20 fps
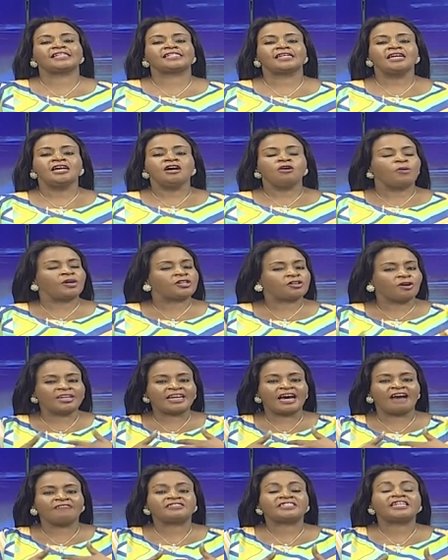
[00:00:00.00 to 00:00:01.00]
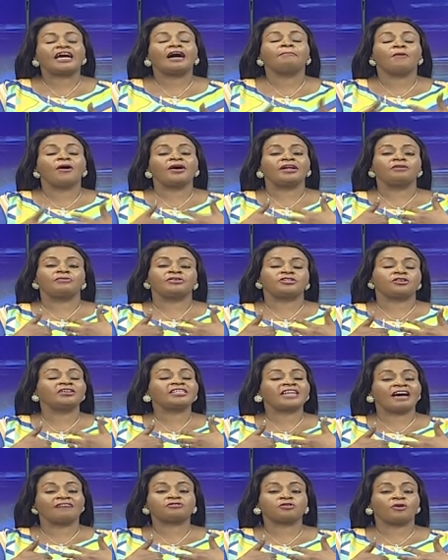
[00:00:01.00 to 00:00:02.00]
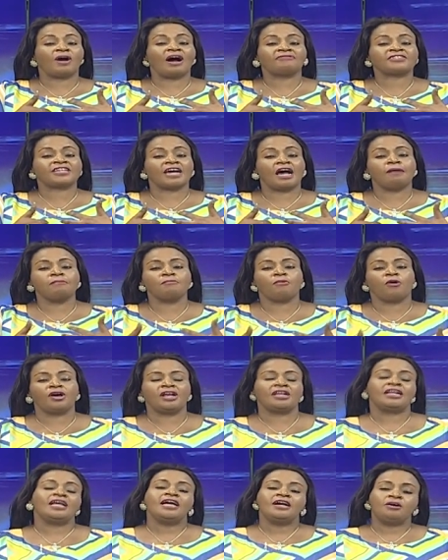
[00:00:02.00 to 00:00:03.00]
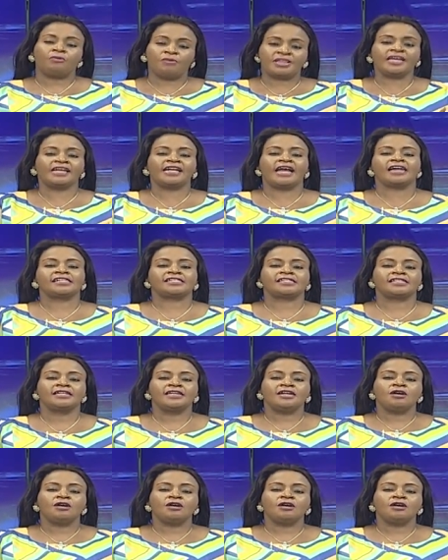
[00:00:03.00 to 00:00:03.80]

us. We don't have turmoil. We don't have to have turmoil within us.